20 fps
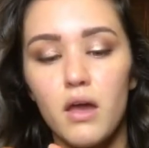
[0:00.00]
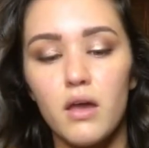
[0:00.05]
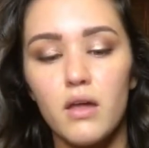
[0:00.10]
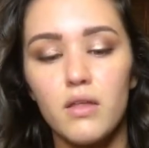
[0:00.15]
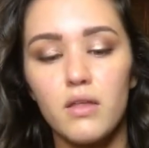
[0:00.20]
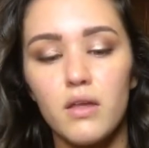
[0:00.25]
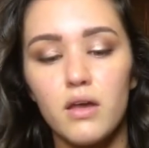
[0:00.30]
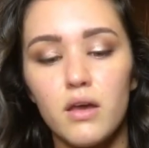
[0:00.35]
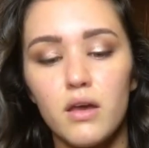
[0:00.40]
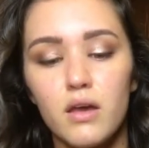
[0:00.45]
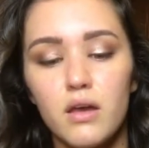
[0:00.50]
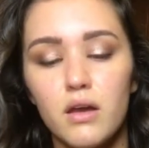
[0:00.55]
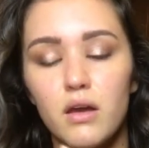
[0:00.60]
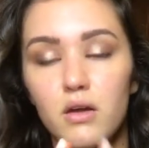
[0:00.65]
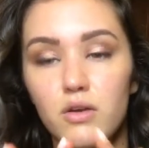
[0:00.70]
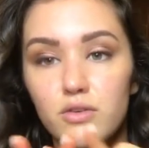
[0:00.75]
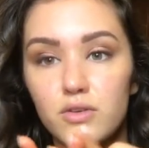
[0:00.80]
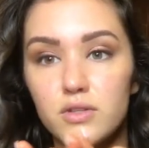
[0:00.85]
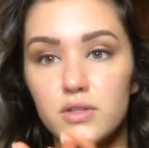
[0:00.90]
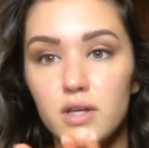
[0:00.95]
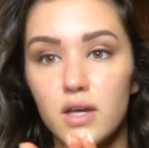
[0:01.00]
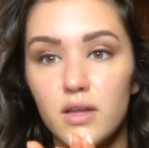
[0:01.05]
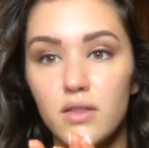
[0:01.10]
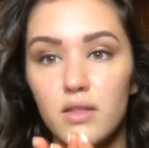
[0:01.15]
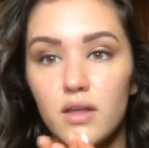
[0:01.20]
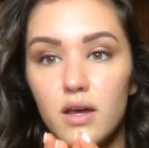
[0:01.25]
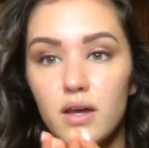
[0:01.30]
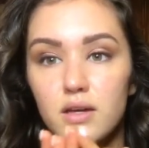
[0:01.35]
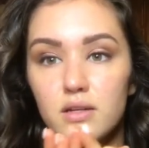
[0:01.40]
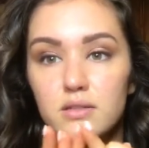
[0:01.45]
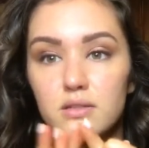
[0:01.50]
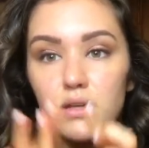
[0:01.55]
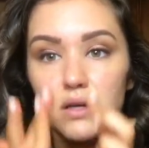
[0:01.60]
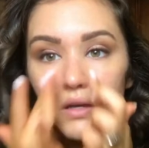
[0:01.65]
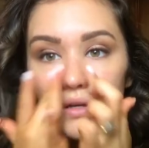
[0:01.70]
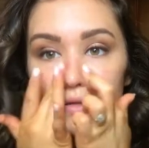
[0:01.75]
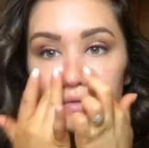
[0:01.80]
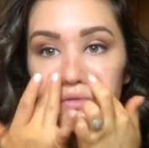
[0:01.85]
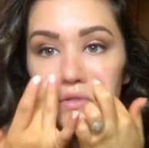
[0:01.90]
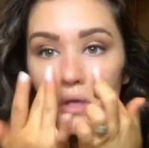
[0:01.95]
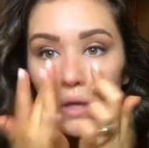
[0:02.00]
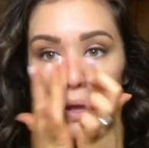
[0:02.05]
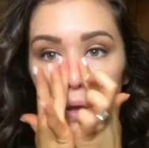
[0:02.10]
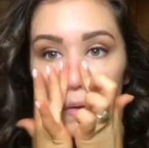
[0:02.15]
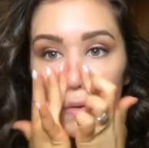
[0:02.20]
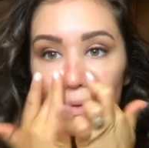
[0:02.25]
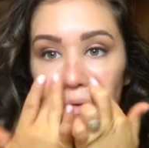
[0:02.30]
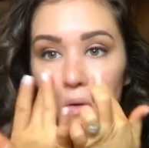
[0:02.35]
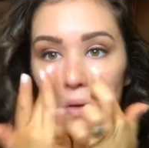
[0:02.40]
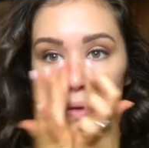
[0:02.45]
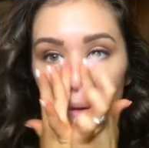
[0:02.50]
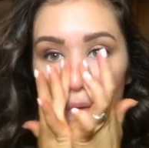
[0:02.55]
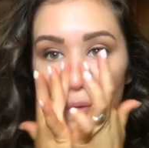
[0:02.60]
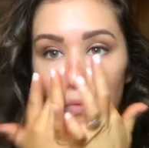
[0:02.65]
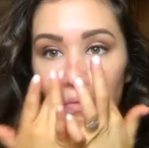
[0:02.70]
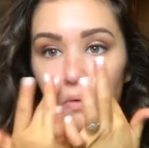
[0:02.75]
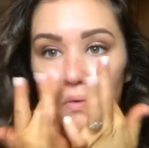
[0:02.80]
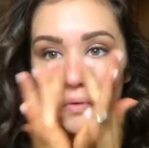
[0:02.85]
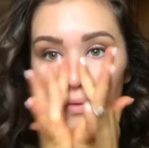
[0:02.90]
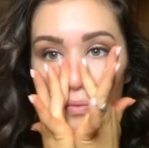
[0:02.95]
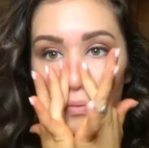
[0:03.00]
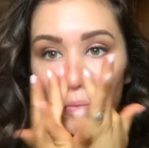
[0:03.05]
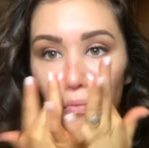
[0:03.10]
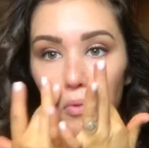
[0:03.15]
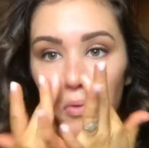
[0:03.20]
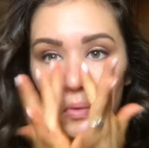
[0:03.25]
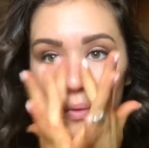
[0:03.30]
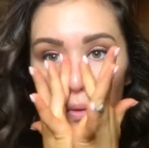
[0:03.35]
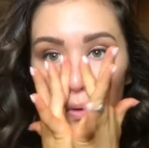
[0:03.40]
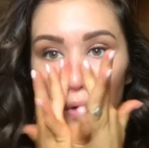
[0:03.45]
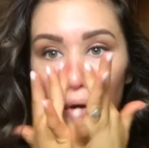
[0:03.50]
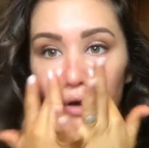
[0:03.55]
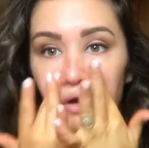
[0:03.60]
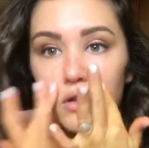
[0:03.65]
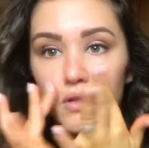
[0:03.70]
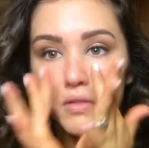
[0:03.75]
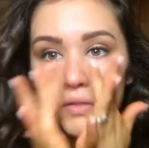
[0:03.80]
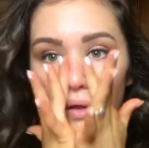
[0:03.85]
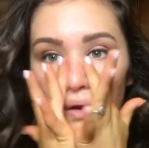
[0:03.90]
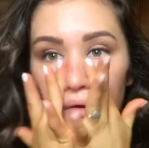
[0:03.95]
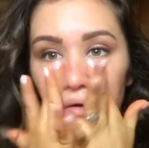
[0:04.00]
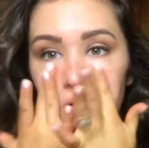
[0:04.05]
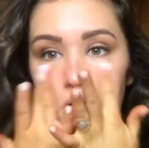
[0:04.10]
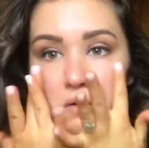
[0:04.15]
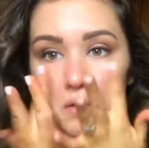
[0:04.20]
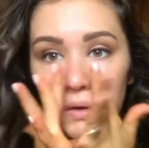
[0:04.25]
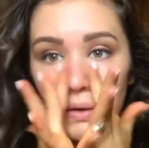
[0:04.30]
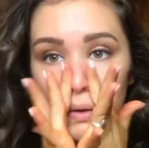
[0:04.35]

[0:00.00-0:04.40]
And then I'll just take the excess, smooth it right in there.